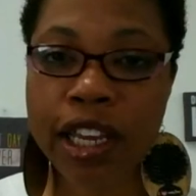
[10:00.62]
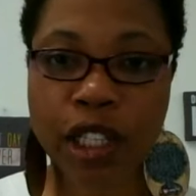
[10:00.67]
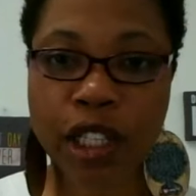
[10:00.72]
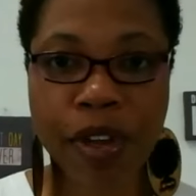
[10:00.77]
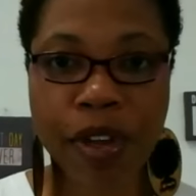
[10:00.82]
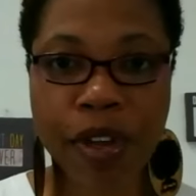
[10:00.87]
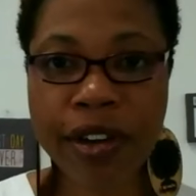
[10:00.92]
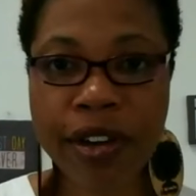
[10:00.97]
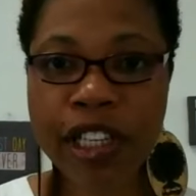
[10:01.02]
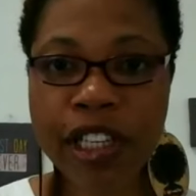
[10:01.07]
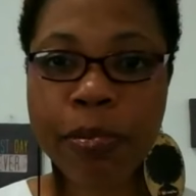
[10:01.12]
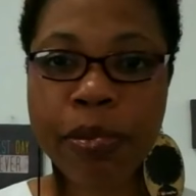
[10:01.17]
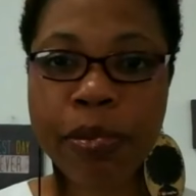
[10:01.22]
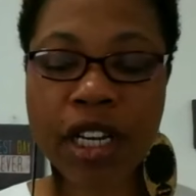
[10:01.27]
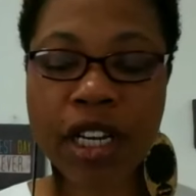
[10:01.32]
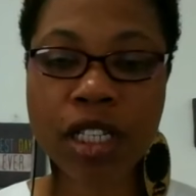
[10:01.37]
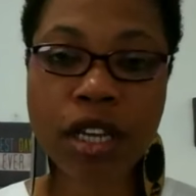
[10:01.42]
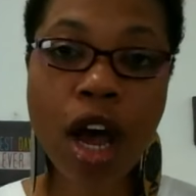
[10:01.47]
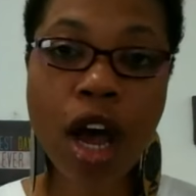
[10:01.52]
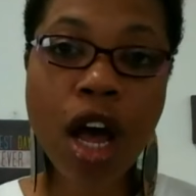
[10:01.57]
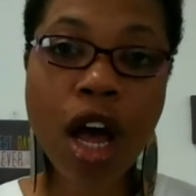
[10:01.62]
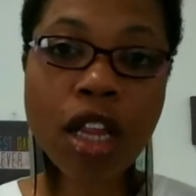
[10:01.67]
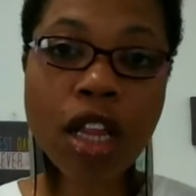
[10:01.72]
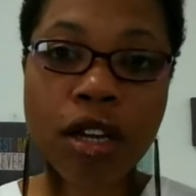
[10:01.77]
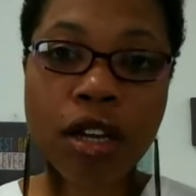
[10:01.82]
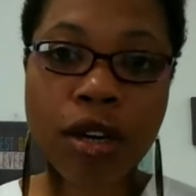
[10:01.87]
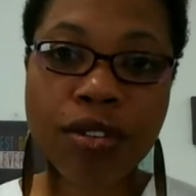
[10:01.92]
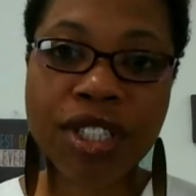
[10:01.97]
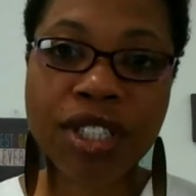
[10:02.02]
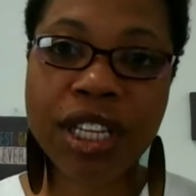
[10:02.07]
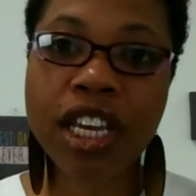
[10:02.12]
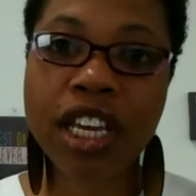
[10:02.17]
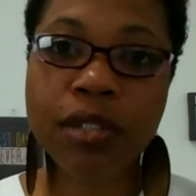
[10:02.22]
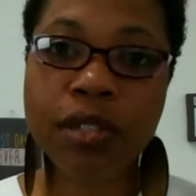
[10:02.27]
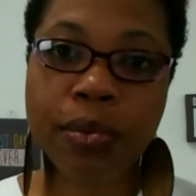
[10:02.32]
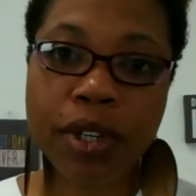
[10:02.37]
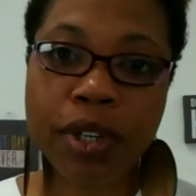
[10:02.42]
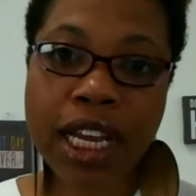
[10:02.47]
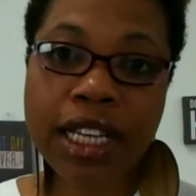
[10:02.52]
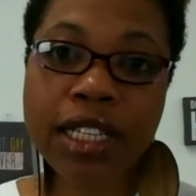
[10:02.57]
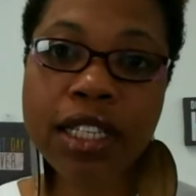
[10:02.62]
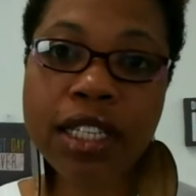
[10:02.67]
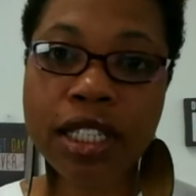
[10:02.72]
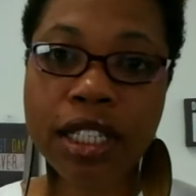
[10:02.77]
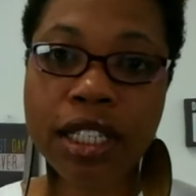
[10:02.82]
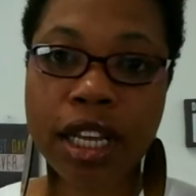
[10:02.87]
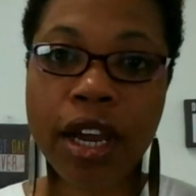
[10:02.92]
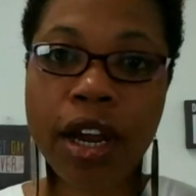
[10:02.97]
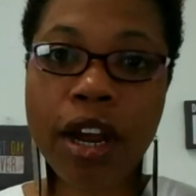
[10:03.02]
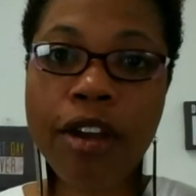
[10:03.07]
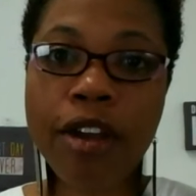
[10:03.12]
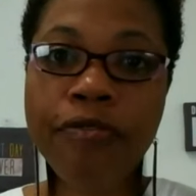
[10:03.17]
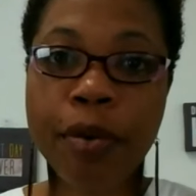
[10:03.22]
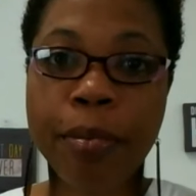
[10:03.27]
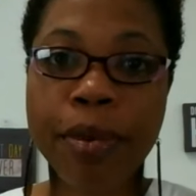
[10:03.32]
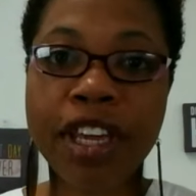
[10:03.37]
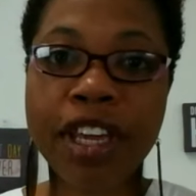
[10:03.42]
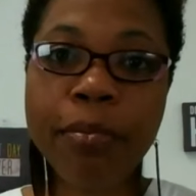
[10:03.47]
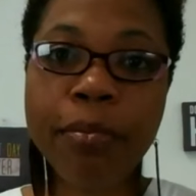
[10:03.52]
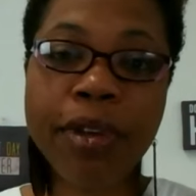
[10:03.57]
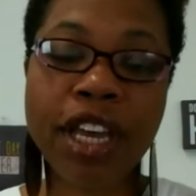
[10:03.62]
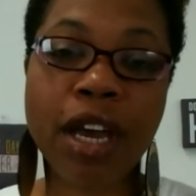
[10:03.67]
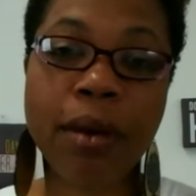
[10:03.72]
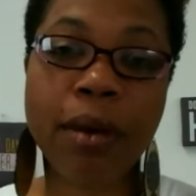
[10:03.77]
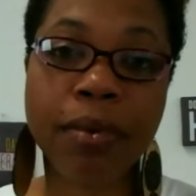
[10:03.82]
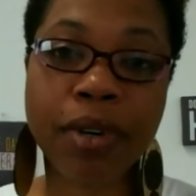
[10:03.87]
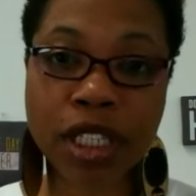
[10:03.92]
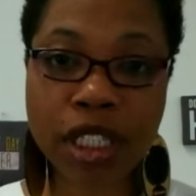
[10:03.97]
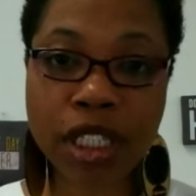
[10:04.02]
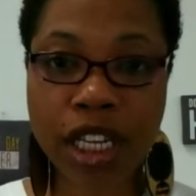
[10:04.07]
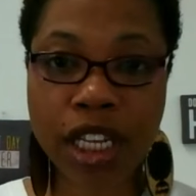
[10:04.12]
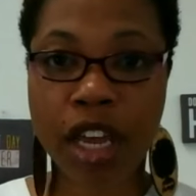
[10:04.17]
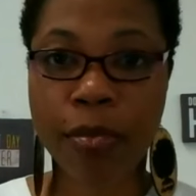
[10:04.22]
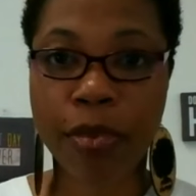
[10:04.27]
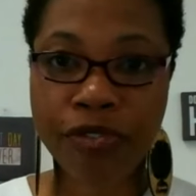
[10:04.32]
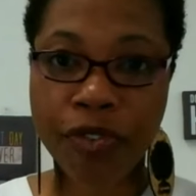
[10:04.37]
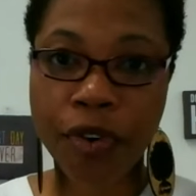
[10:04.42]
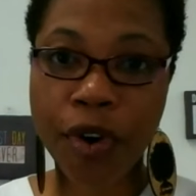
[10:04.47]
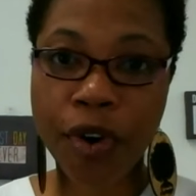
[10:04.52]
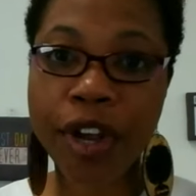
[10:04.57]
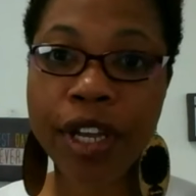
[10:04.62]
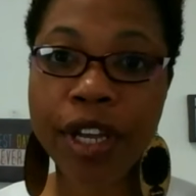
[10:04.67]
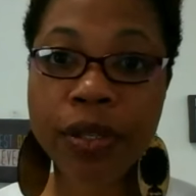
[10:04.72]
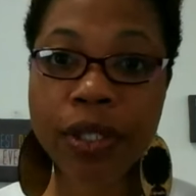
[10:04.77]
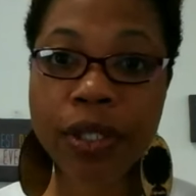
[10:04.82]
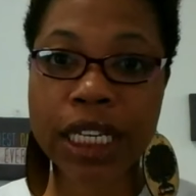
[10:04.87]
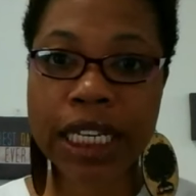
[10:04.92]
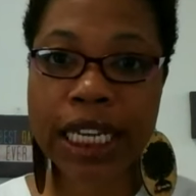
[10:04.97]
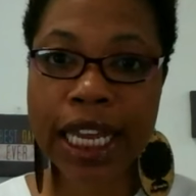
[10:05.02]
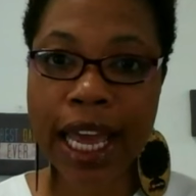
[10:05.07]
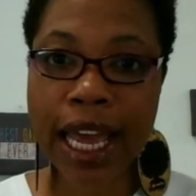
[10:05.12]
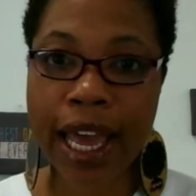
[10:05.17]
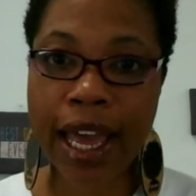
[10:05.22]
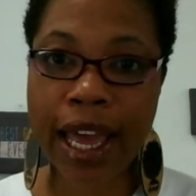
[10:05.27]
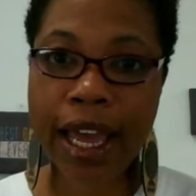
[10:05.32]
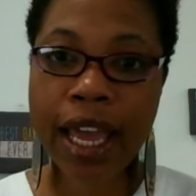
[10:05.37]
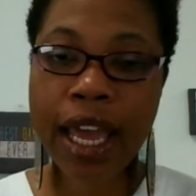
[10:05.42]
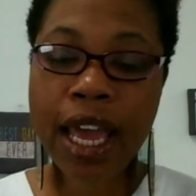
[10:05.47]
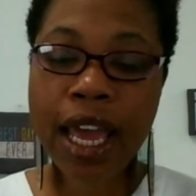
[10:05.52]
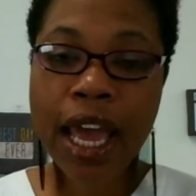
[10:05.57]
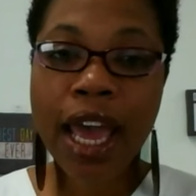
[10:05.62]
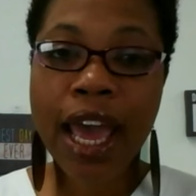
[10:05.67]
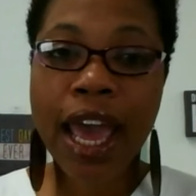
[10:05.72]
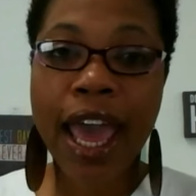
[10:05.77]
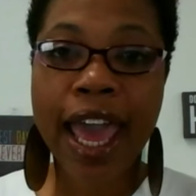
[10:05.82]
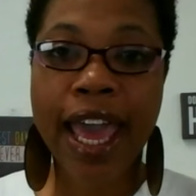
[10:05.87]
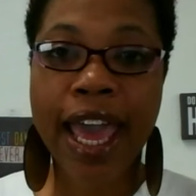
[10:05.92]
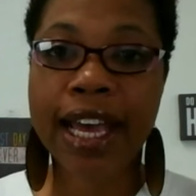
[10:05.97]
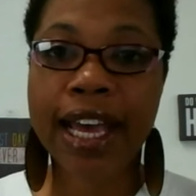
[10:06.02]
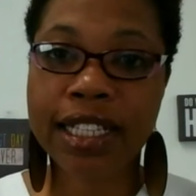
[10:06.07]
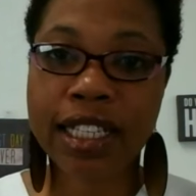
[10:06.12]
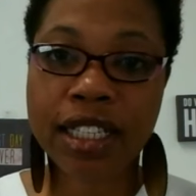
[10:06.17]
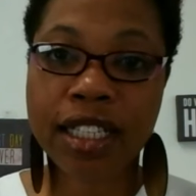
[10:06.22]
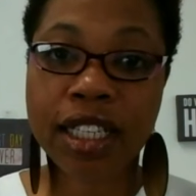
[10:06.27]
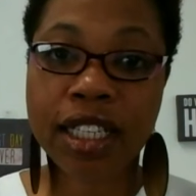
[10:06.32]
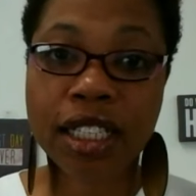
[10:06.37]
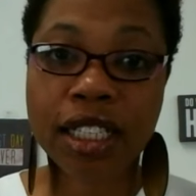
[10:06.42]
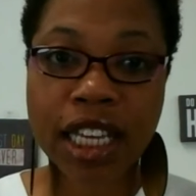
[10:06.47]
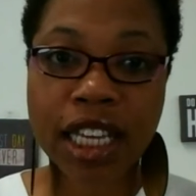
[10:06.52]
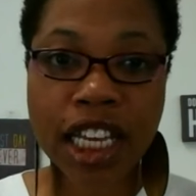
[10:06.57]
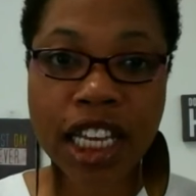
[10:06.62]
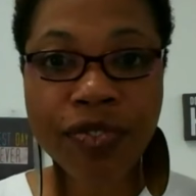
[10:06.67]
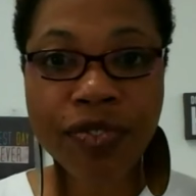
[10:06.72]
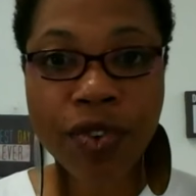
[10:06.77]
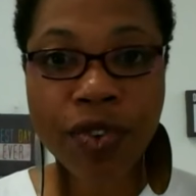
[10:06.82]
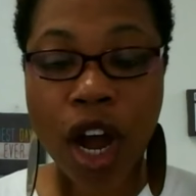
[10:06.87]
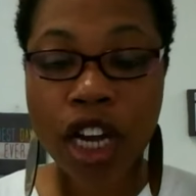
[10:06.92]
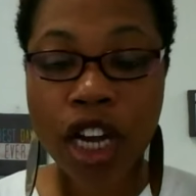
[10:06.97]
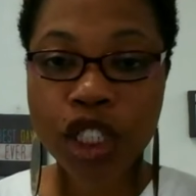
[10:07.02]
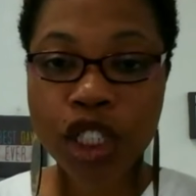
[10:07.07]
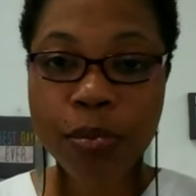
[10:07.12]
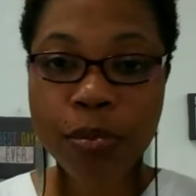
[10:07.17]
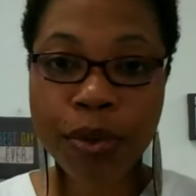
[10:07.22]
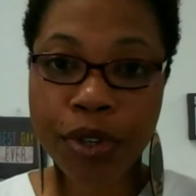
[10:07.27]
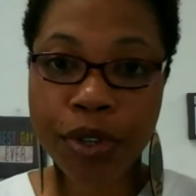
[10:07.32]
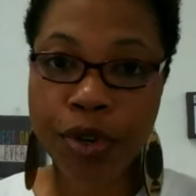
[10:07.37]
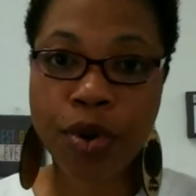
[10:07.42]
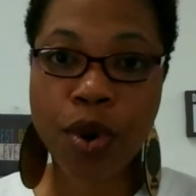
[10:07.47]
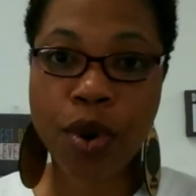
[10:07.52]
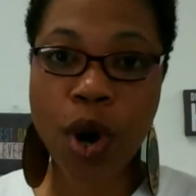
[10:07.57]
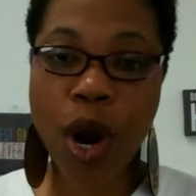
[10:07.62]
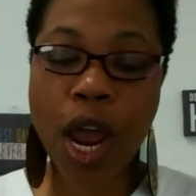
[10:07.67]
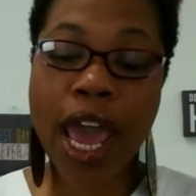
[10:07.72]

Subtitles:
experience, because all of those things were necessary for me to be able to stand before you today as a successful entrepreneur,